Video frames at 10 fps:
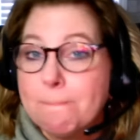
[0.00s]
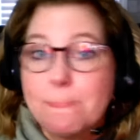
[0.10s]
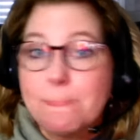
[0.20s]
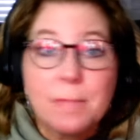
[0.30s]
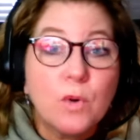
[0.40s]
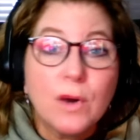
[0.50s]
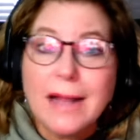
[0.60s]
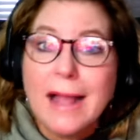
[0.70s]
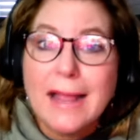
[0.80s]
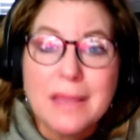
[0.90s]
The poor
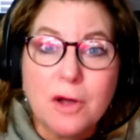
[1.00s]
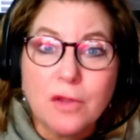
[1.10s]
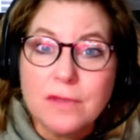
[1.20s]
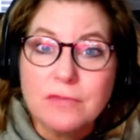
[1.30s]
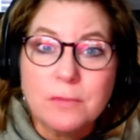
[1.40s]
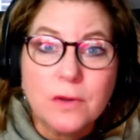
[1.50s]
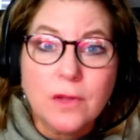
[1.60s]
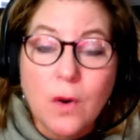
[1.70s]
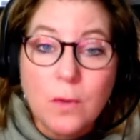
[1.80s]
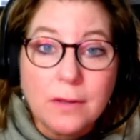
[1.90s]
guy came all the way from
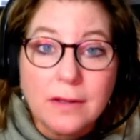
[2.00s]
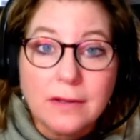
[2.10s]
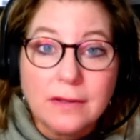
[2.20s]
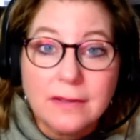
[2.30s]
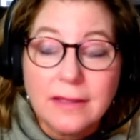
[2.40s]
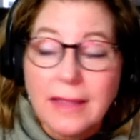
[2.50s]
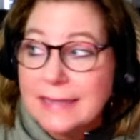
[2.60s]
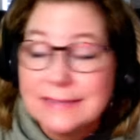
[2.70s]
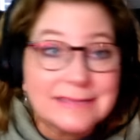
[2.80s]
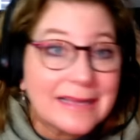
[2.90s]
Oklahoma
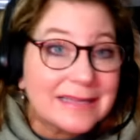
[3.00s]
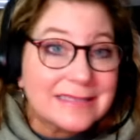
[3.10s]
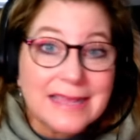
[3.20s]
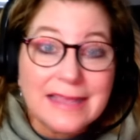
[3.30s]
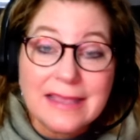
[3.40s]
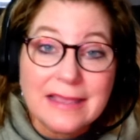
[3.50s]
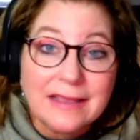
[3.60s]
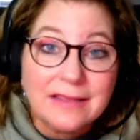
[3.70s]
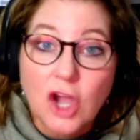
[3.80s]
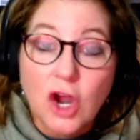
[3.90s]
and is not taking
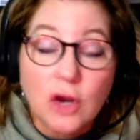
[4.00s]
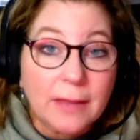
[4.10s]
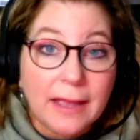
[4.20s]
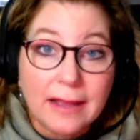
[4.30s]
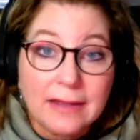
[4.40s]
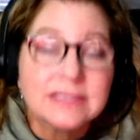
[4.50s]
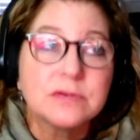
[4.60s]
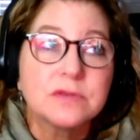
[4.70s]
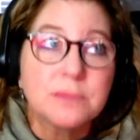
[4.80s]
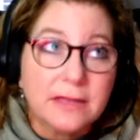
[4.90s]
the car back because he
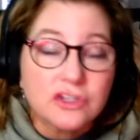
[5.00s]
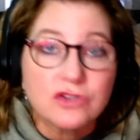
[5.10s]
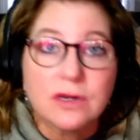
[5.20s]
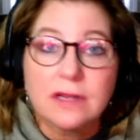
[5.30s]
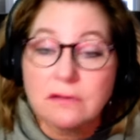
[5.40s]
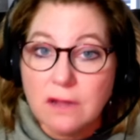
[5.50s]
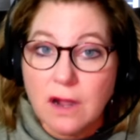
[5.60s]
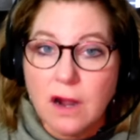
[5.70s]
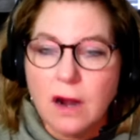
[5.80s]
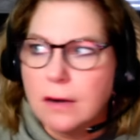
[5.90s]
was buying the trailer, the
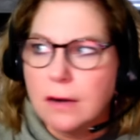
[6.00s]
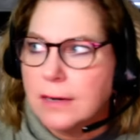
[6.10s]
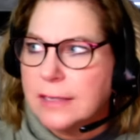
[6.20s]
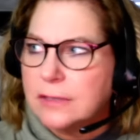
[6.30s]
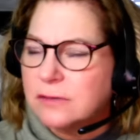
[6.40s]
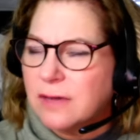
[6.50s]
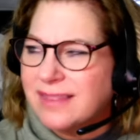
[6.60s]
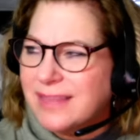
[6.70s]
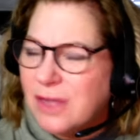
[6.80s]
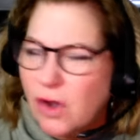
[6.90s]
car, and I
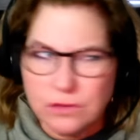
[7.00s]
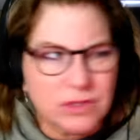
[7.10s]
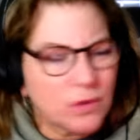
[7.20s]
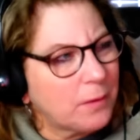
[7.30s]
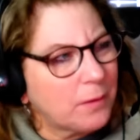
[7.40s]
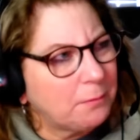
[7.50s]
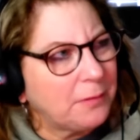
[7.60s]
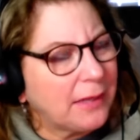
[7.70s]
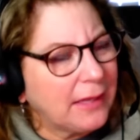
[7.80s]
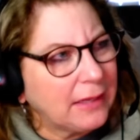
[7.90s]
think also a
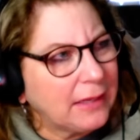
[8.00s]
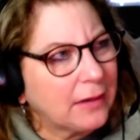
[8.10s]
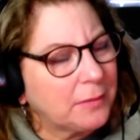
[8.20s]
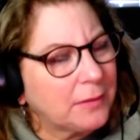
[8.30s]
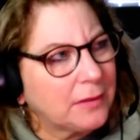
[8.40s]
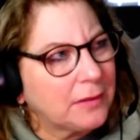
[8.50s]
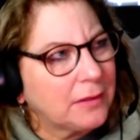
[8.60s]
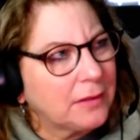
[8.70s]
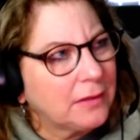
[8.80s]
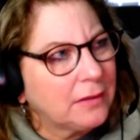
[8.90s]
pickup.
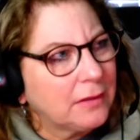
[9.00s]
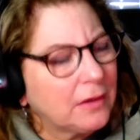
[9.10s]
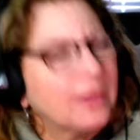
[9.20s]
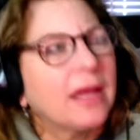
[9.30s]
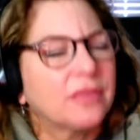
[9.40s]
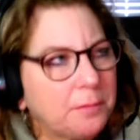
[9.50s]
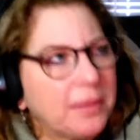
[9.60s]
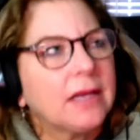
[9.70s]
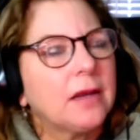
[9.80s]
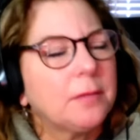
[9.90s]
Oh, yeah, the
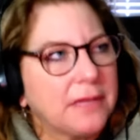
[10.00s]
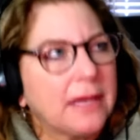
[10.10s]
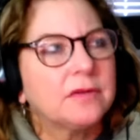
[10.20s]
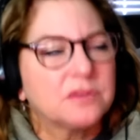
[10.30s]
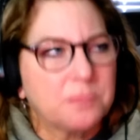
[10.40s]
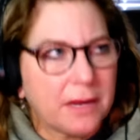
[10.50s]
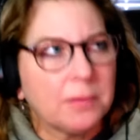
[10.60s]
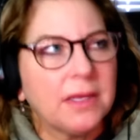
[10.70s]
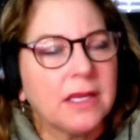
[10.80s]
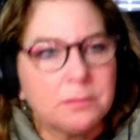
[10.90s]
pickup. Yeah, he was buying the
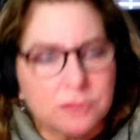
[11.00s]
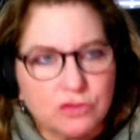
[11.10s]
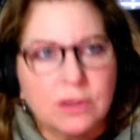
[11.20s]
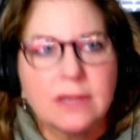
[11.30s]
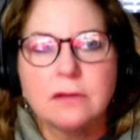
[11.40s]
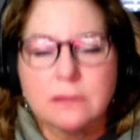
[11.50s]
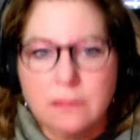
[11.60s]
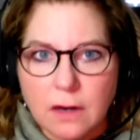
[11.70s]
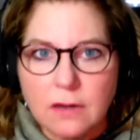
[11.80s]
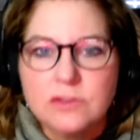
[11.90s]
pickup, the trailer, and the
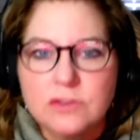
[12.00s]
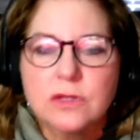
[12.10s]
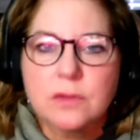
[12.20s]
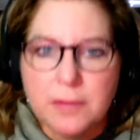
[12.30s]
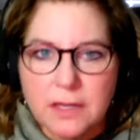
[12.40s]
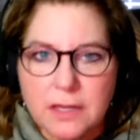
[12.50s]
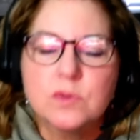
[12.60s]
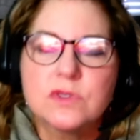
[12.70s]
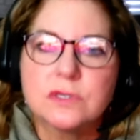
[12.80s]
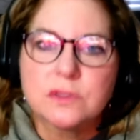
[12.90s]
car. So the pickup
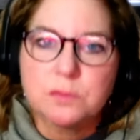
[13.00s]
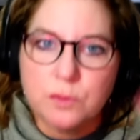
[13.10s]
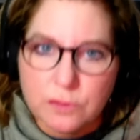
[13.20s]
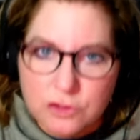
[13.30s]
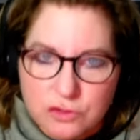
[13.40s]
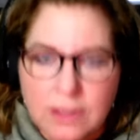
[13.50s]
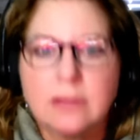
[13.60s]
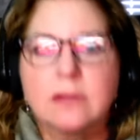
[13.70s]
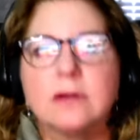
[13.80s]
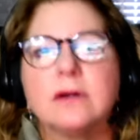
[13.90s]
was going to pull the
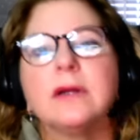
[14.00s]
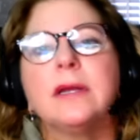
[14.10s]
trailer,